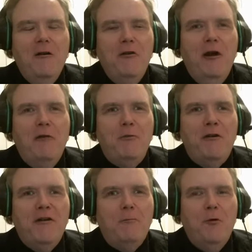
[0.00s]
have
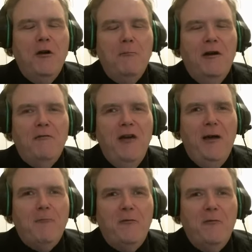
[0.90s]
become part of my
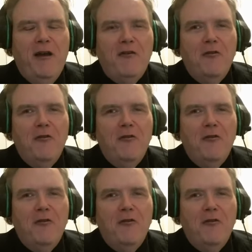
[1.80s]
family, man.